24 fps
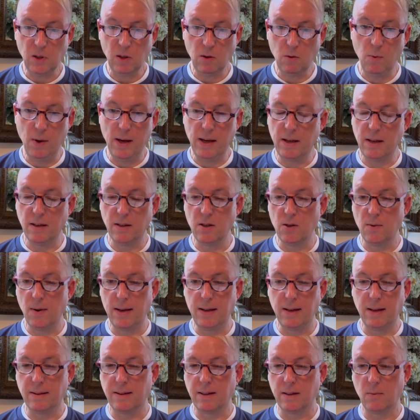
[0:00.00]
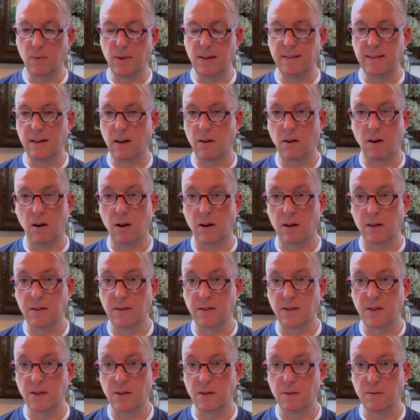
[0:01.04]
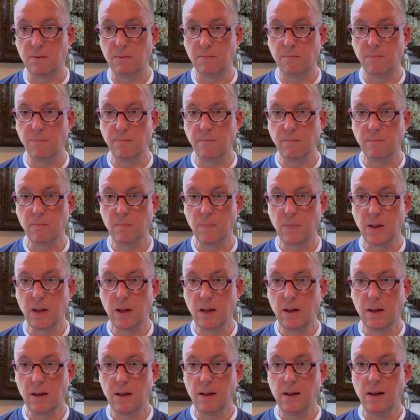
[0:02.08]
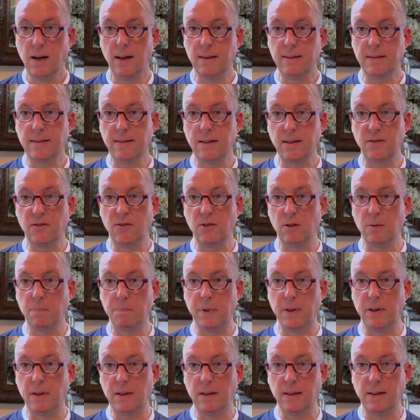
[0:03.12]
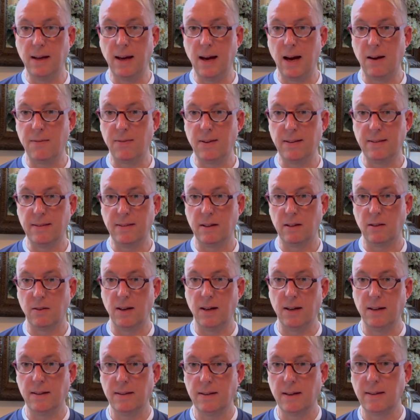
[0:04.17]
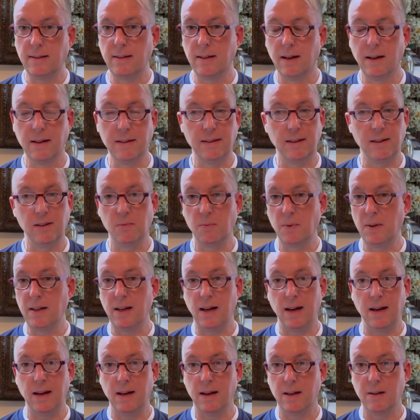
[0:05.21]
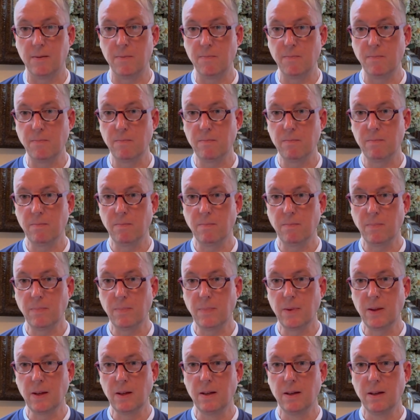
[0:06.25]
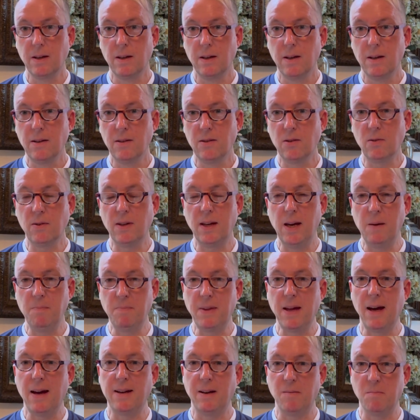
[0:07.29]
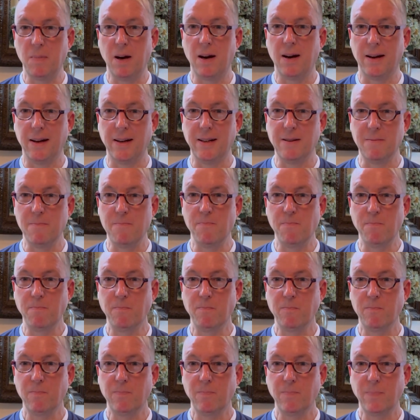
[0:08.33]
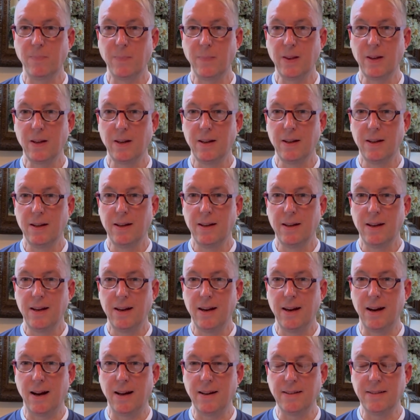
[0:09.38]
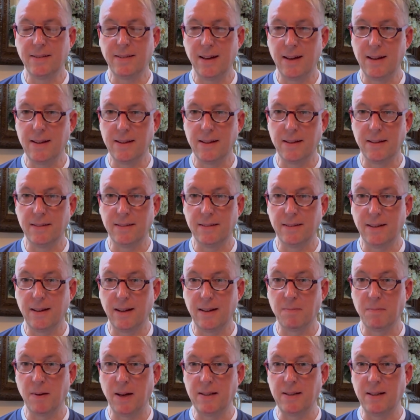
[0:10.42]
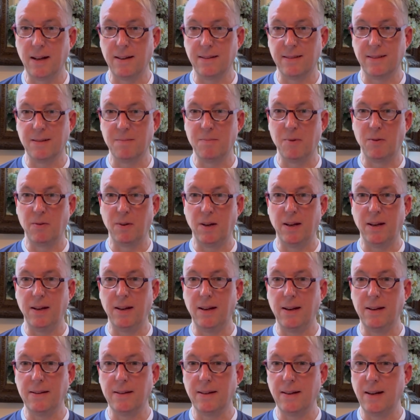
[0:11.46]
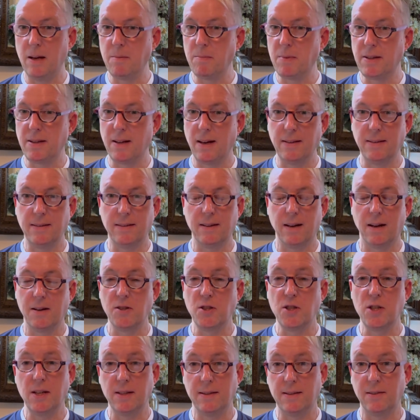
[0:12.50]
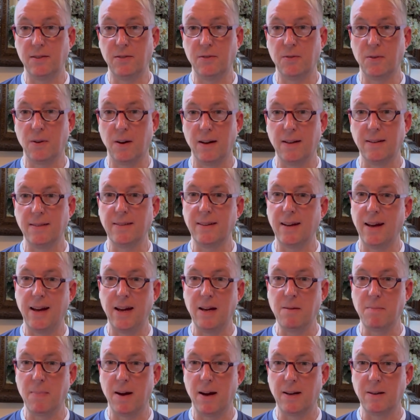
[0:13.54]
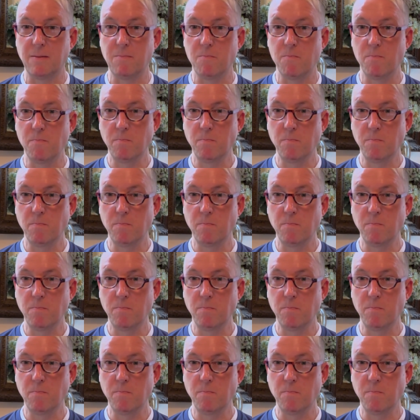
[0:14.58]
we can do anything we set our hearts to. It's the serpent, the adversary, that tells us we can't. So keep that in mind. And I say this as my testimony in the name of thy Son, Jesus Christ. Amen.